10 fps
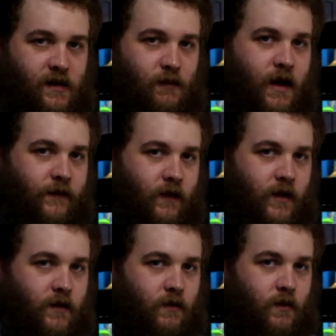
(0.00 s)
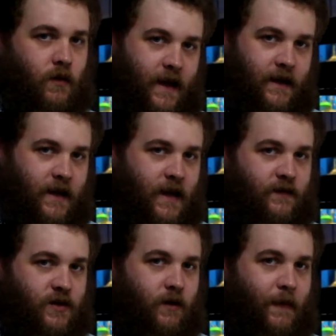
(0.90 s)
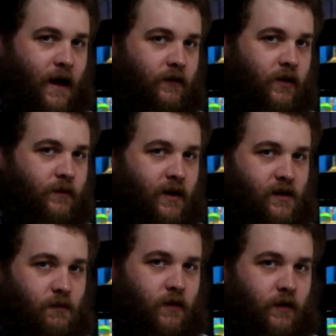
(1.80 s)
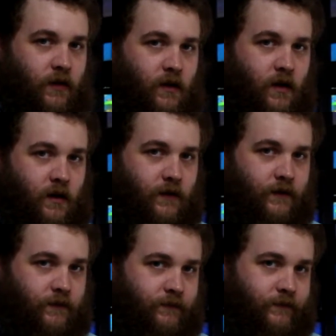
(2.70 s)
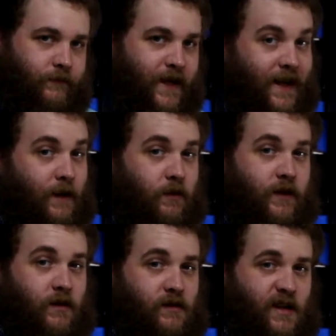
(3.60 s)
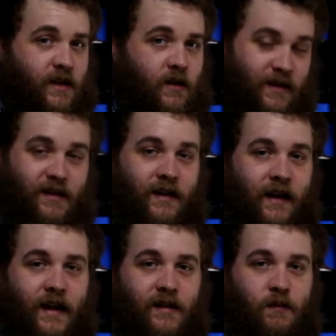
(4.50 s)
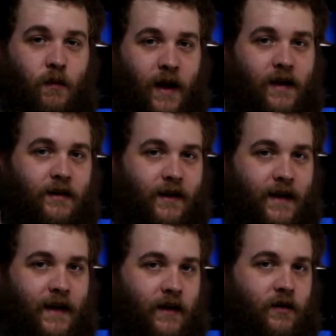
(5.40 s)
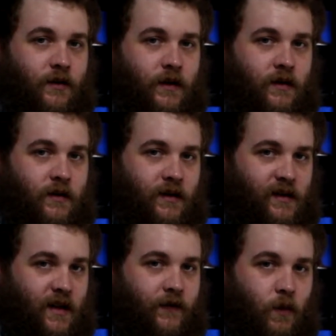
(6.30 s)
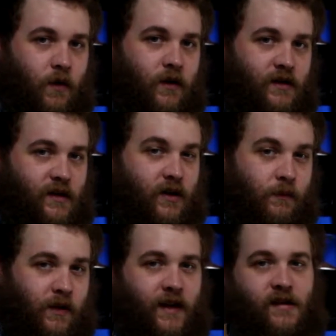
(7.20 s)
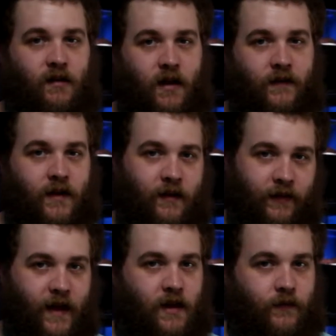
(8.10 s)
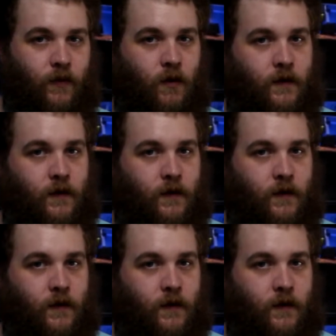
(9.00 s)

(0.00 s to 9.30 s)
is right for you. It gives you about 2 months worth of being able to use it. Just a nice way to get into it, to see if it works. Your plants will love it and they'll thank you for